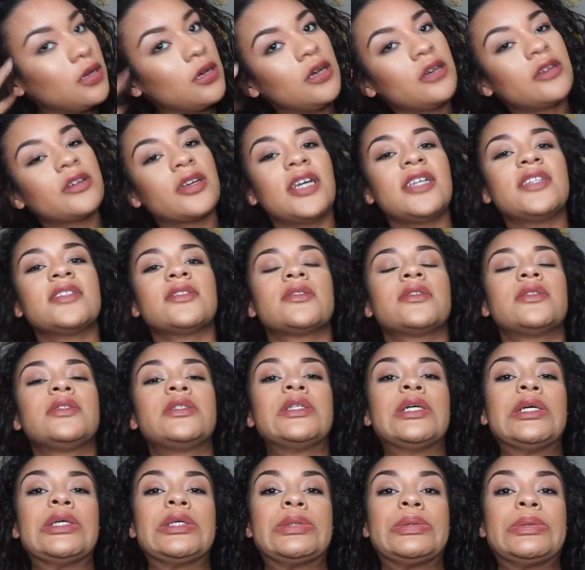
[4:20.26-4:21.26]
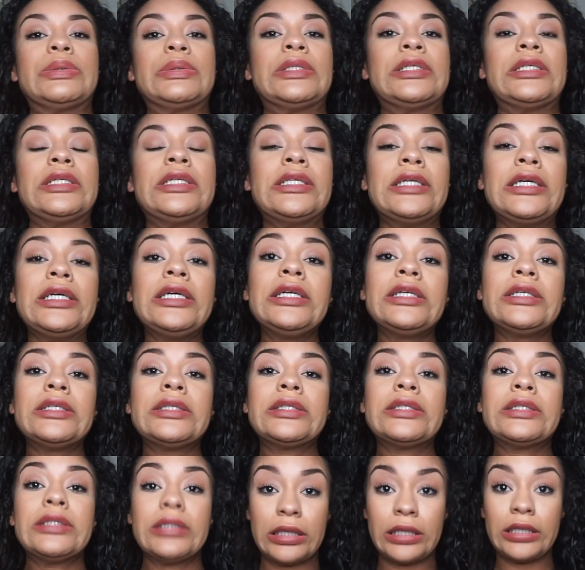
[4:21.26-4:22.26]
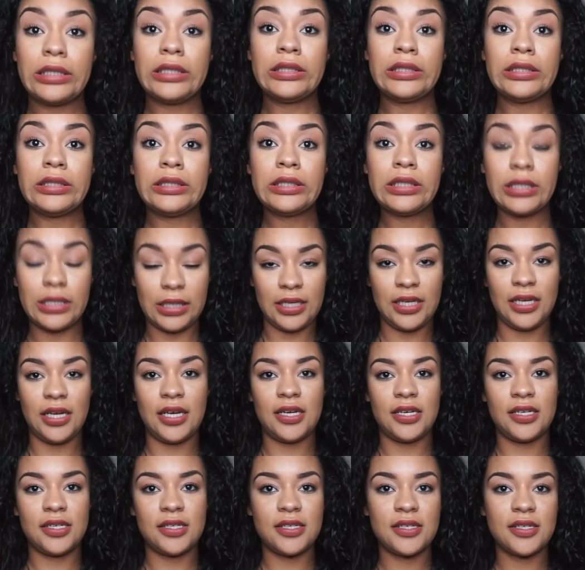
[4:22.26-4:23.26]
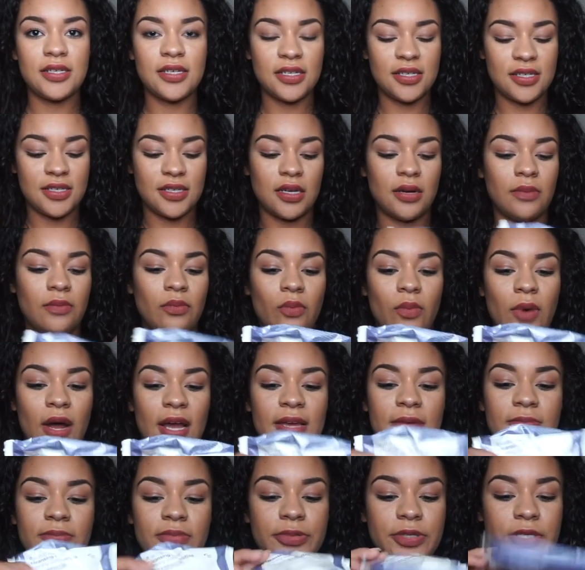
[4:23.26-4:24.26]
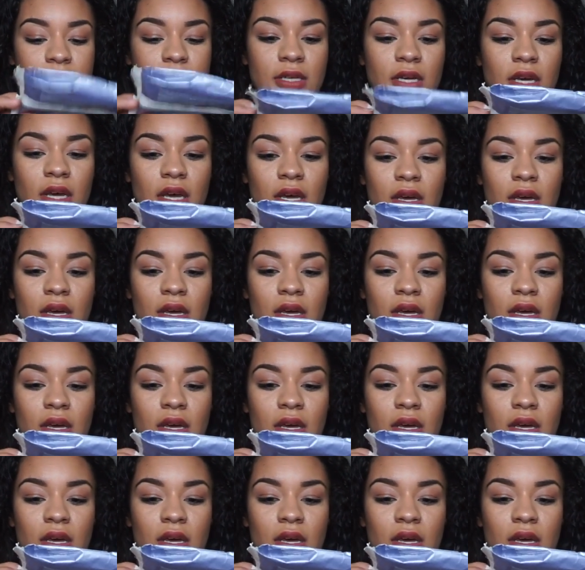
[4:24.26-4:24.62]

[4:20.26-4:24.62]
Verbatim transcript: Okay, so the next thing is some wipes.